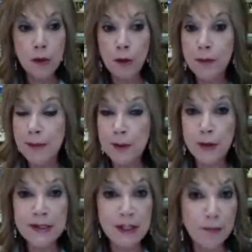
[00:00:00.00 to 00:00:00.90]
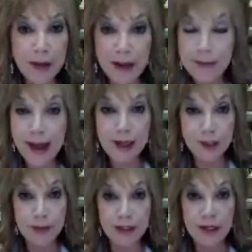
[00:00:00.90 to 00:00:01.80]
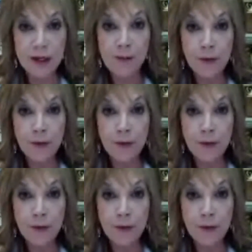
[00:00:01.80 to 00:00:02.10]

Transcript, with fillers: You're maybe doing self-pain management.